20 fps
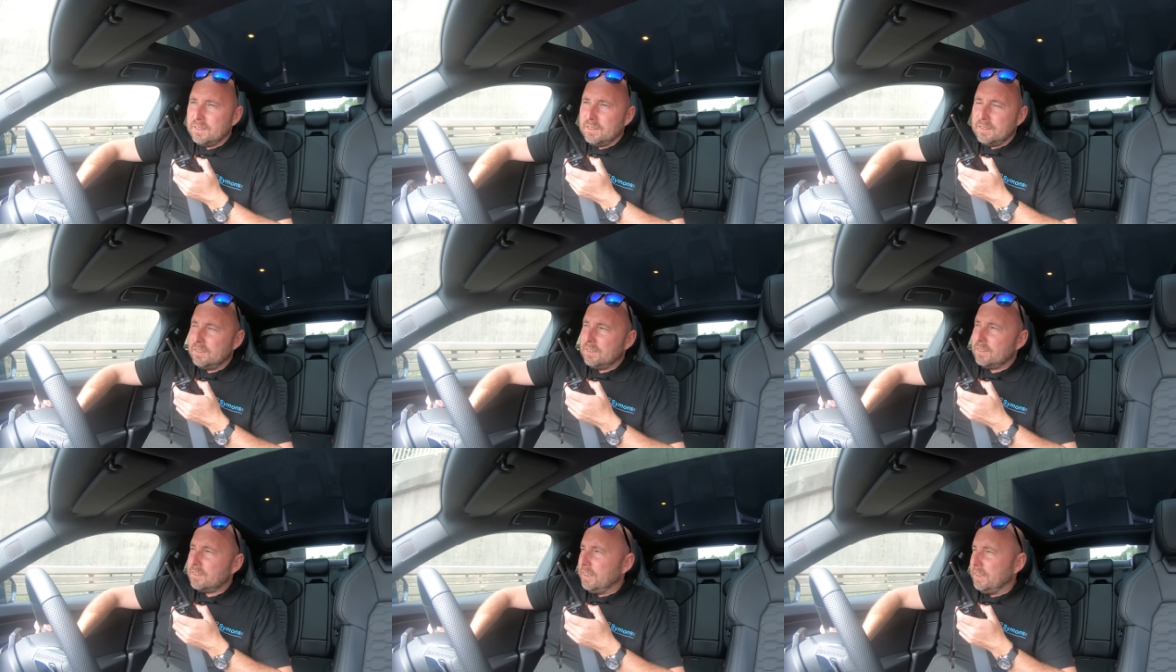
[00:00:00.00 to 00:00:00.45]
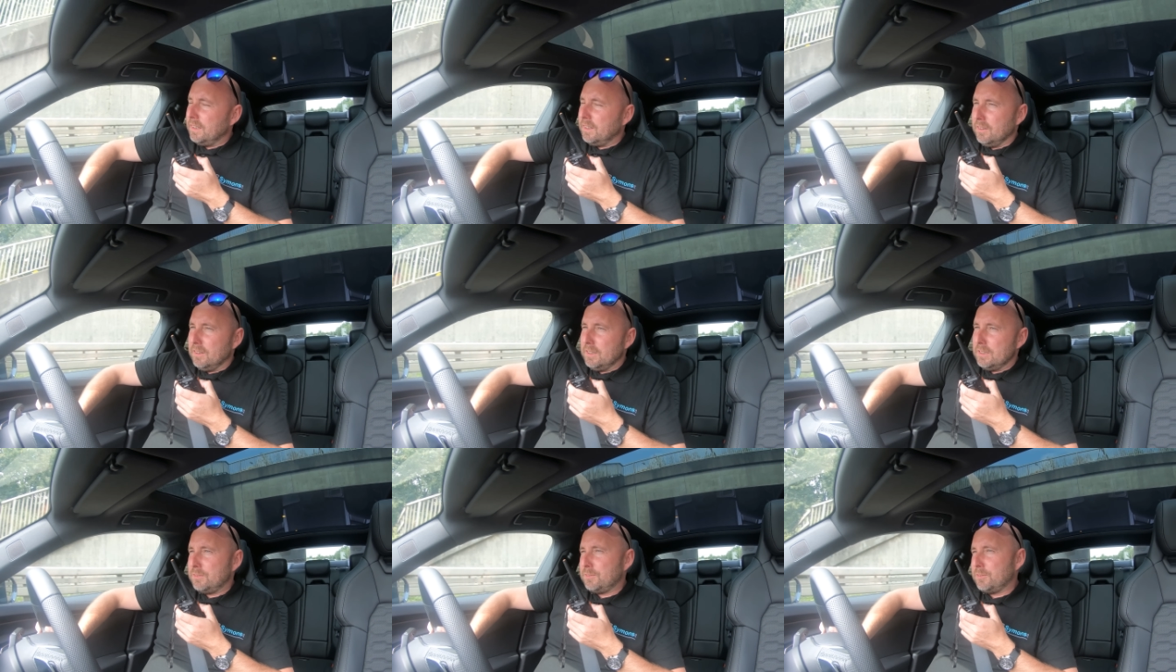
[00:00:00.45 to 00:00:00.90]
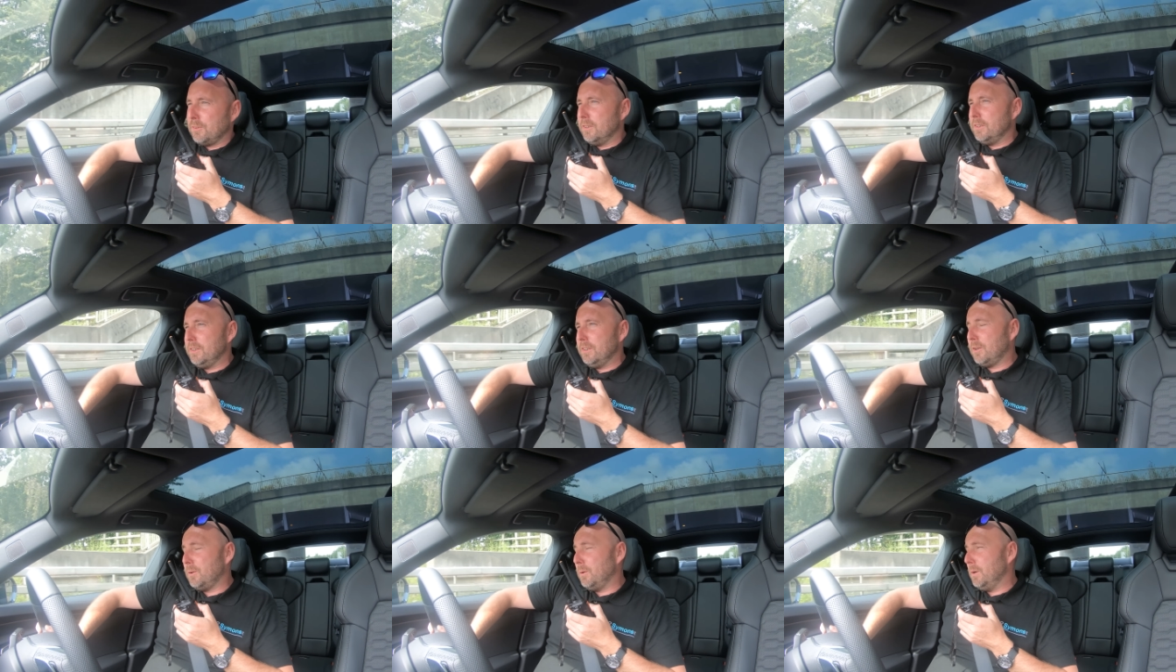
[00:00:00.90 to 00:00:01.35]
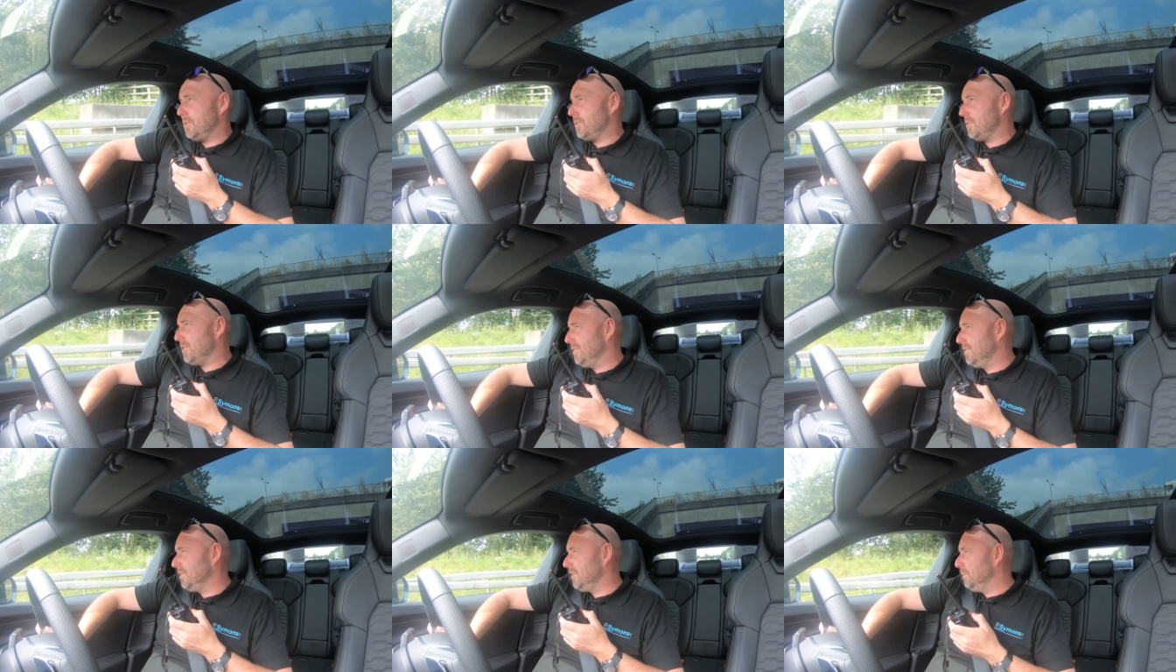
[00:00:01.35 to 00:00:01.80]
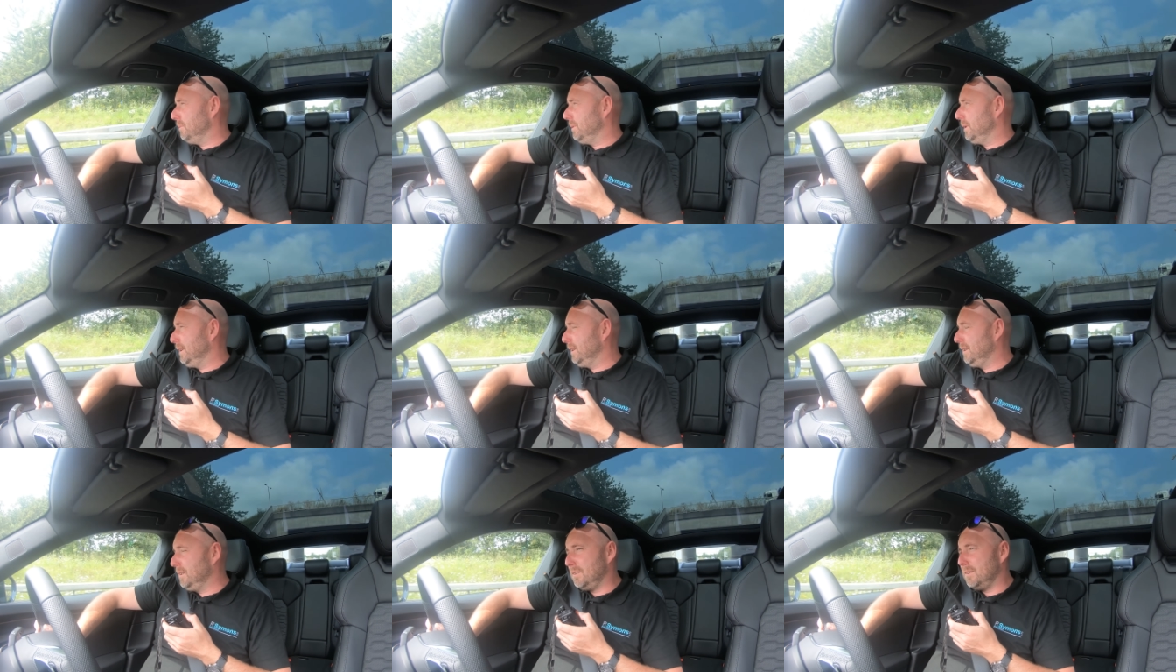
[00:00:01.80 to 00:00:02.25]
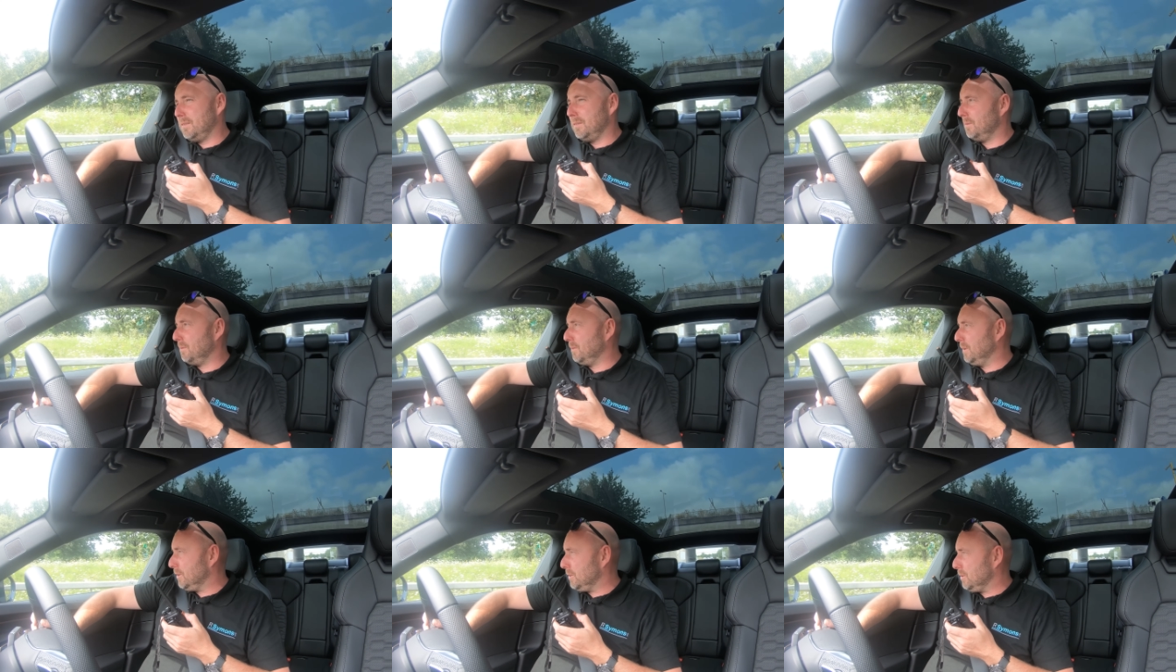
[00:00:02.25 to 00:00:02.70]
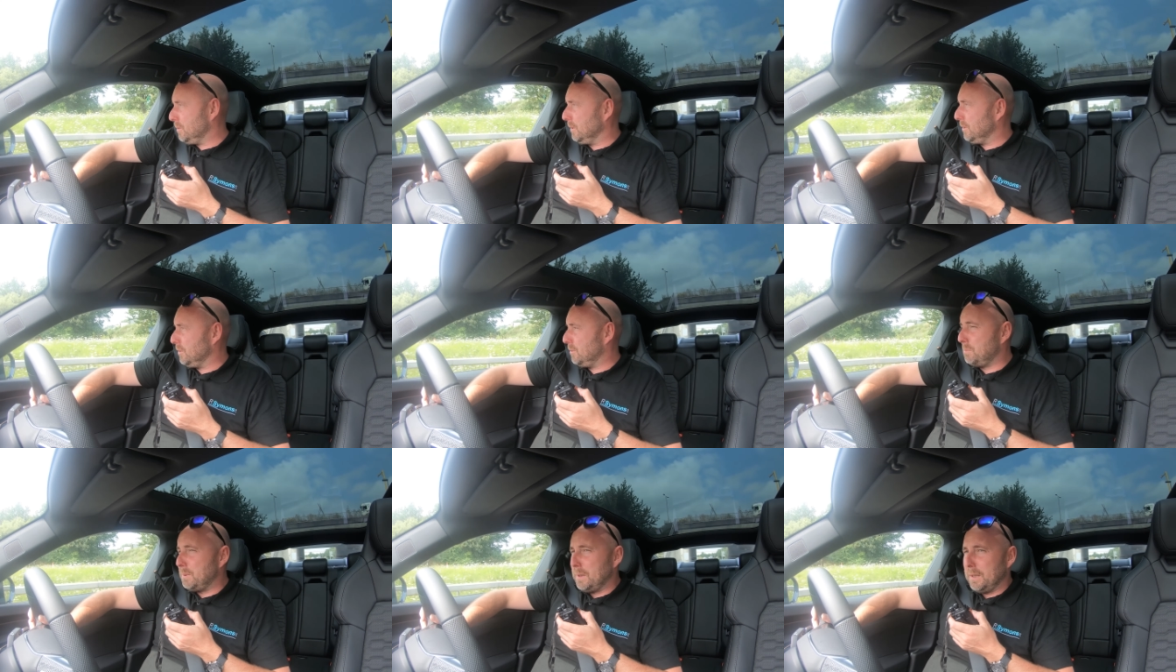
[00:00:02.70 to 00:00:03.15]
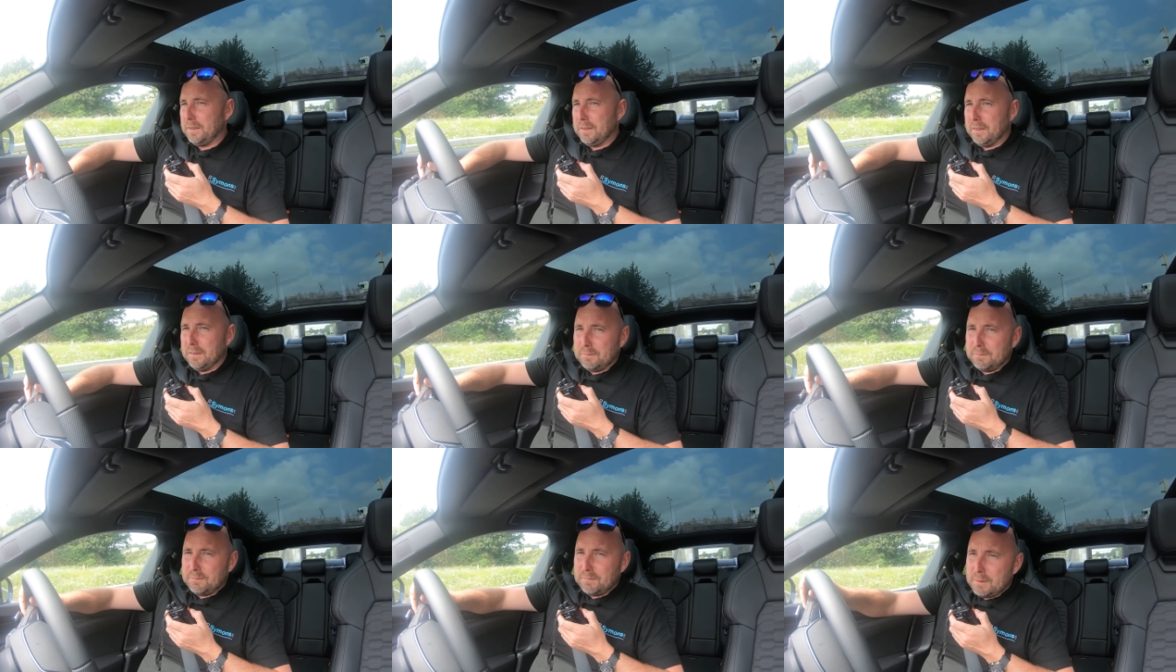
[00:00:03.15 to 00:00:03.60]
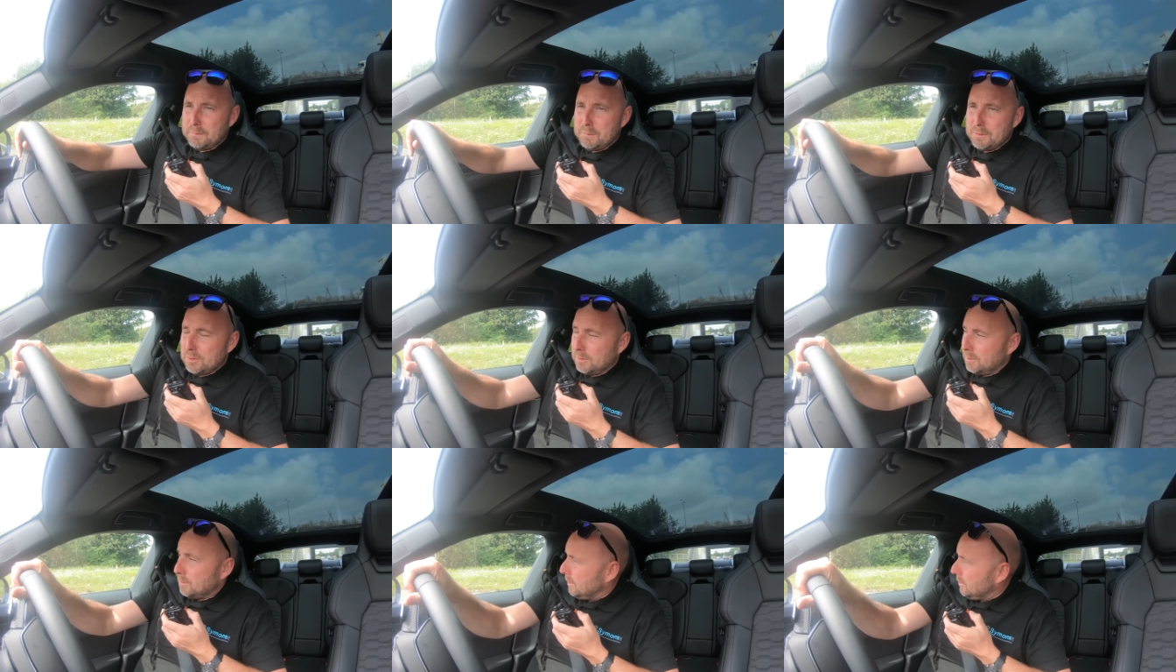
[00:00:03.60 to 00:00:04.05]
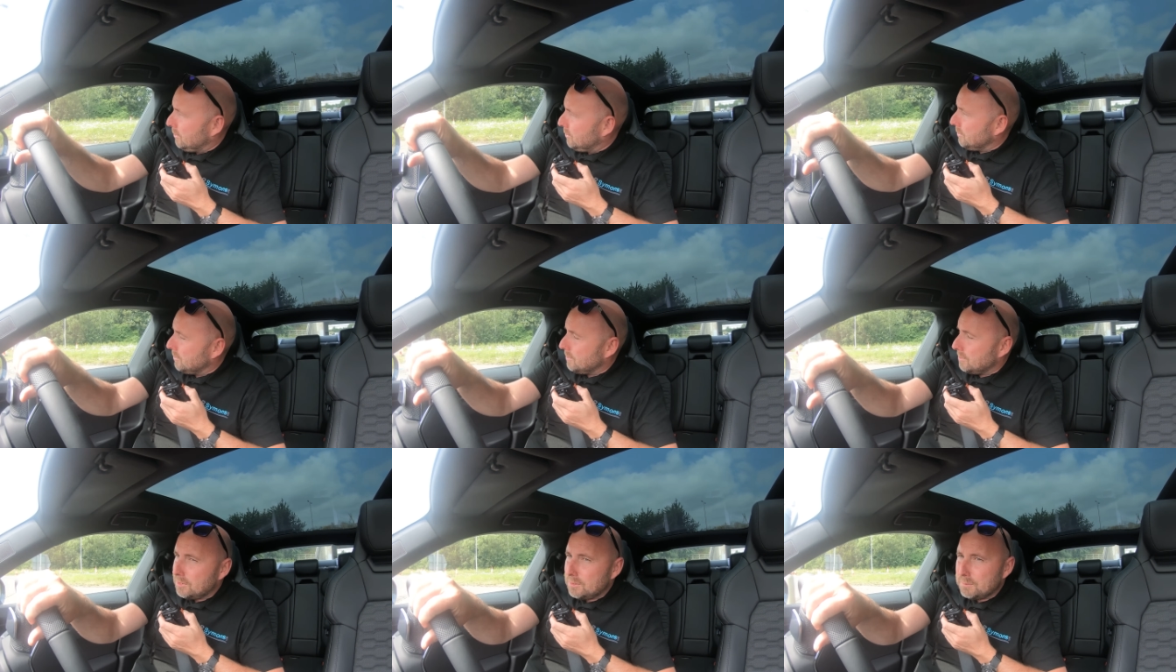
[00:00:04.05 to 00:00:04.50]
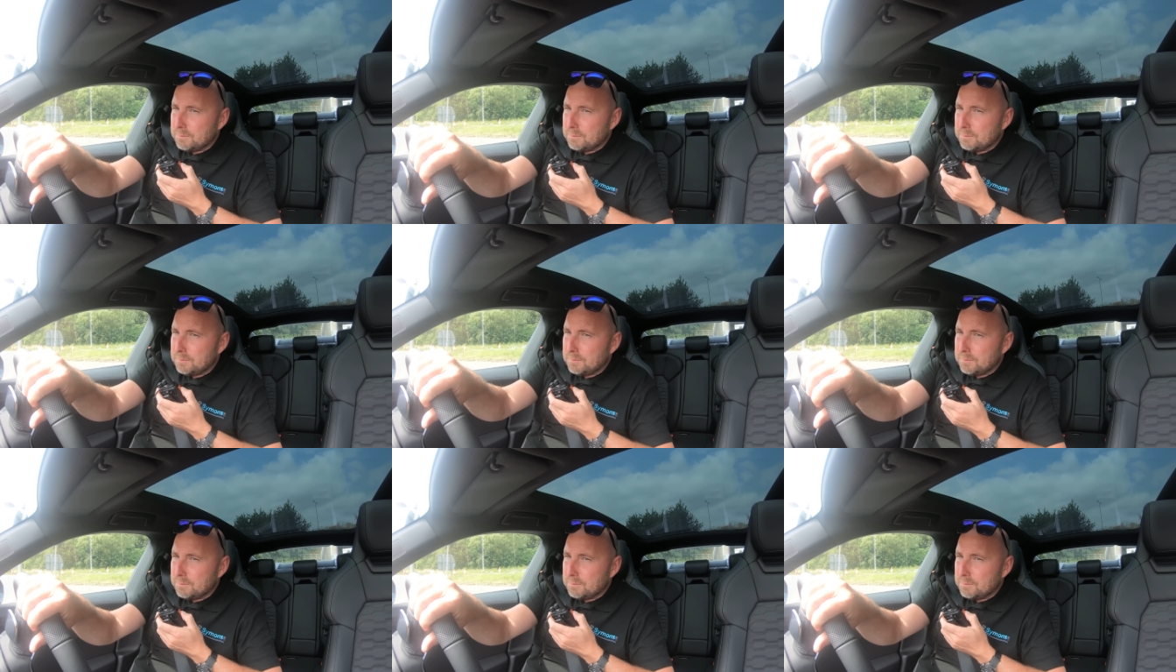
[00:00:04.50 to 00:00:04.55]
Okay guys, fire your questions at me. Which one's better? Give me some questions.